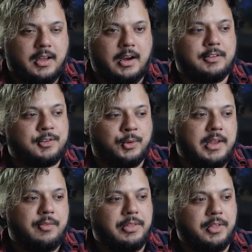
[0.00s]
And I sold
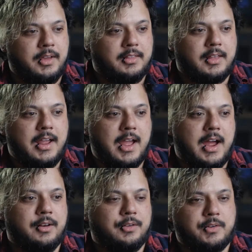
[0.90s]
everything that I
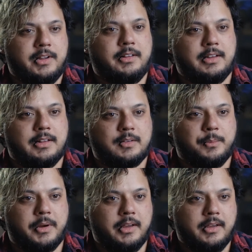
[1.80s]
had in Australia to get some
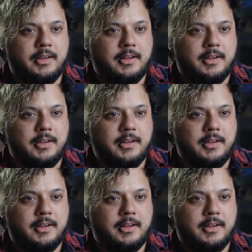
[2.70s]
money,